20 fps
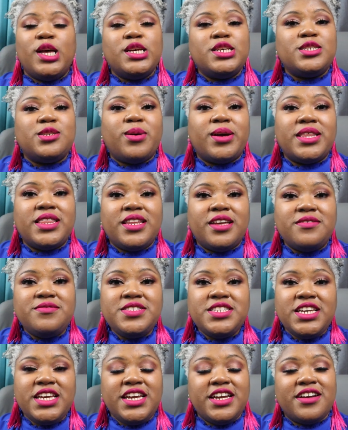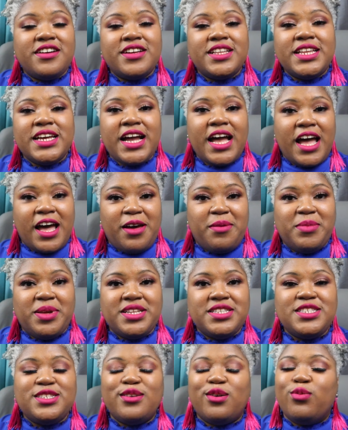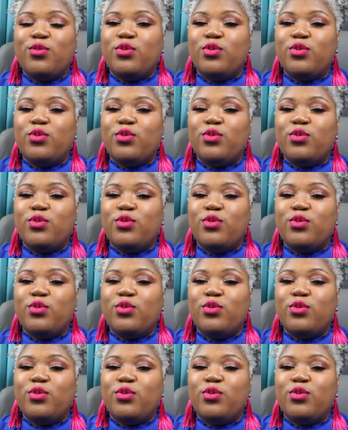So I'd love to hear in the comments